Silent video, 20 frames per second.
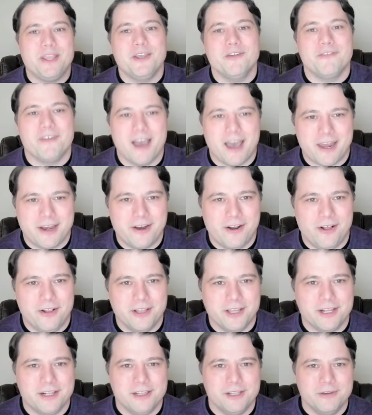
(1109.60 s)
you've got it all
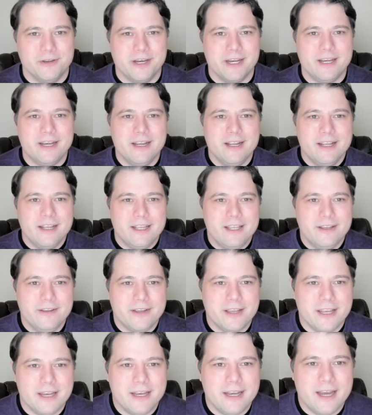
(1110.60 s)
included, you
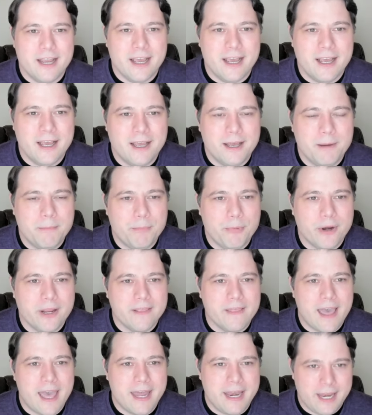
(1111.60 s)
can bring
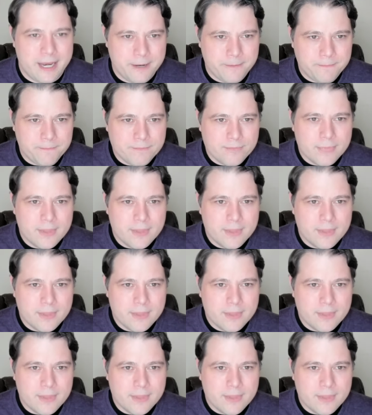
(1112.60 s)
that in.